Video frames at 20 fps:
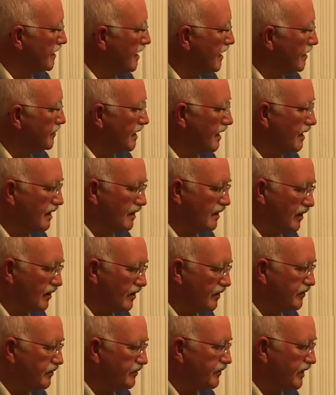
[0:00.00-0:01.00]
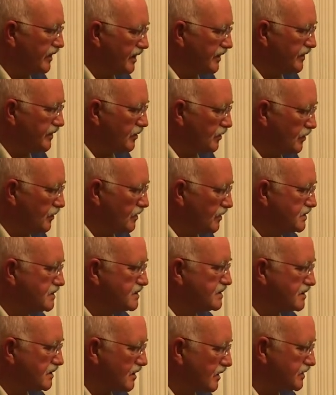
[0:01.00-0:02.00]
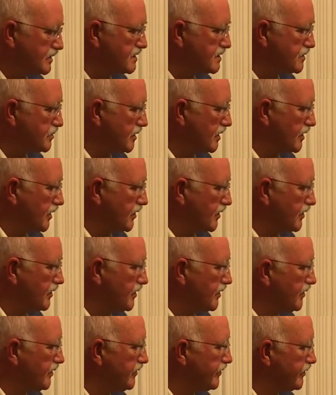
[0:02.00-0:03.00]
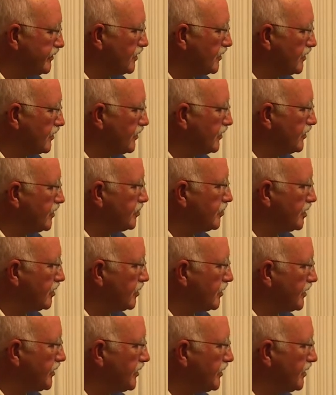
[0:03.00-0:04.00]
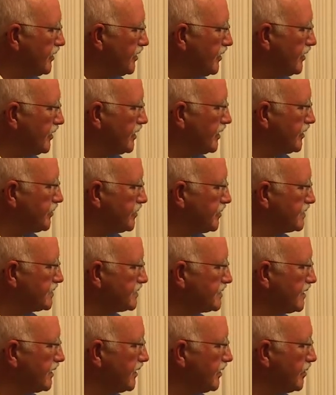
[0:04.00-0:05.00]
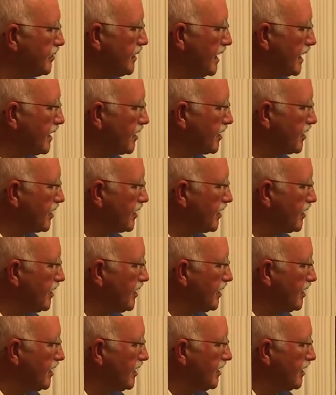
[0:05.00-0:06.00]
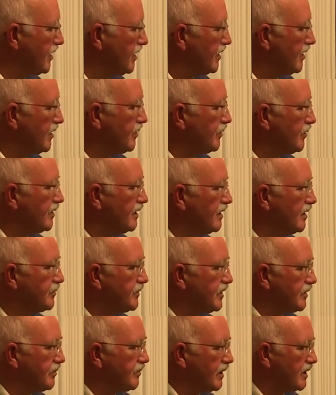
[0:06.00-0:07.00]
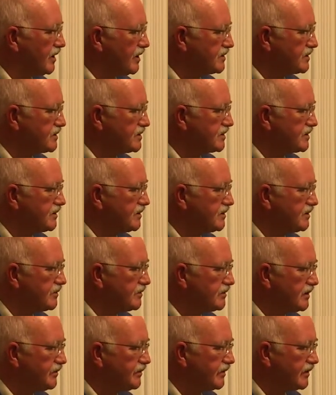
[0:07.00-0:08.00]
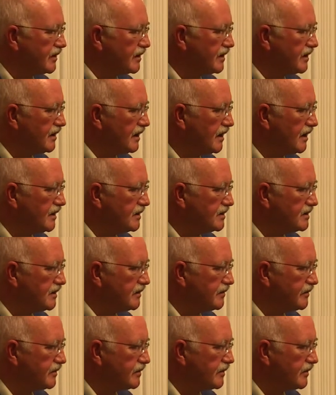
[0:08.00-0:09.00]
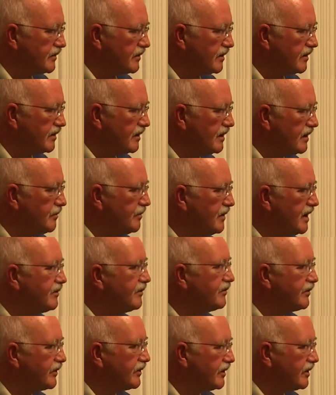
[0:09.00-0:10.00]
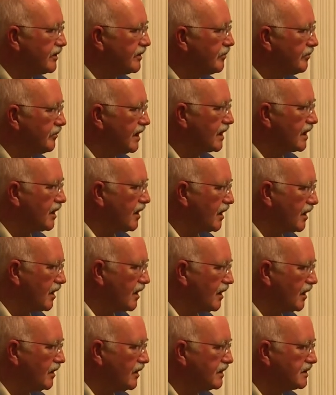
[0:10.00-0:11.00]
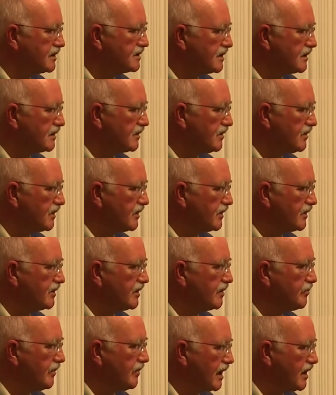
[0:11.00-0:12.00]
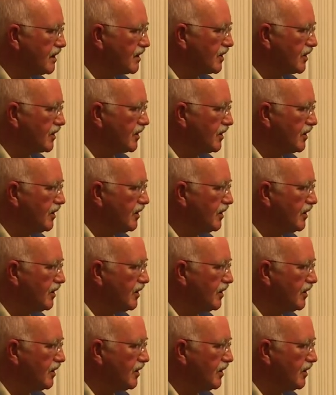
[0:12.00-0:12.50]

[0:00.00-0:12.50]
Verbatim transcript: I mean, I love that old Scots word for the poet. It was the maker. William Dunbar's terrific elegy for the lament for the makar, as he called it, the maker.